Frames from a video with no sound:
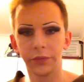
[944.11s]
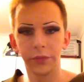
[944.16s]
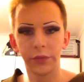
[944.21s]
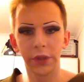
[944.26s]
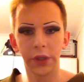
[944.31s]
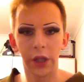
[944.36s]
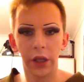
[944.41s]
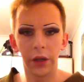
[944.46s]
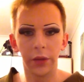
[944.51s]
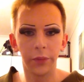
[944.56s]

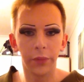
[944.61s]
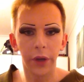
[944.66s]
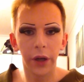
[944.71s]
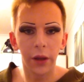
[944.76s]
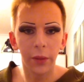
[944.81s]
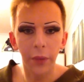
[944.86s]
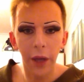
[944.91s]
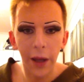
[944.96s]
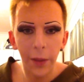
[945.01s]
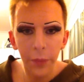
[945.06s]
So, but
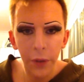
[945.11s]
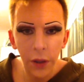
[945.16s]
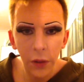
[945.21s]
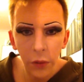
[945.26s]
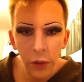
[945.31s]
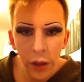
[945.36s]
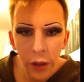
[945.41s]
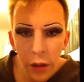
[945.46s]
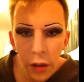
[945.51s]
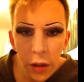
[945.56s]
I'm happy
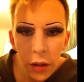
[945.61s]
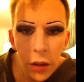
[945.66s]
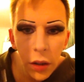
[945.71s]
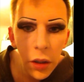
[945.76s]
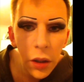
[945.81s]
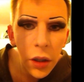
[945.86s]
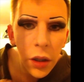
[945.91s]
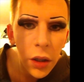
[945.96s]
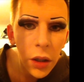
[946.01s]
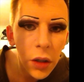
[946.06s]
with
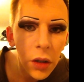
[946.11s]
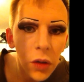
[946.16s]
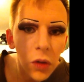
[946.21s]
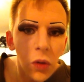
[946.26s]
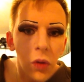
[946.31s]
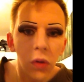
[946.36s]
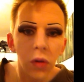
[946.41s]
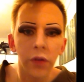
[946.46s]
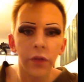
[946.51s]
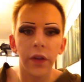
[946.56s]

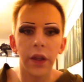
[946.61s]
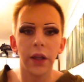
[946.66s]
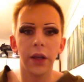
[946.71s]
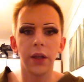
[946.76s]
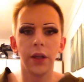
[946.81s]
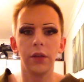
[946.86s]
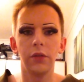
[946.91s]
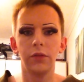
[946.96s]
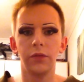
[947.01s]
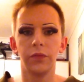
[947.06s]
all of that
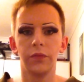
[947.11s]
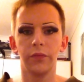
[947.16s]
now.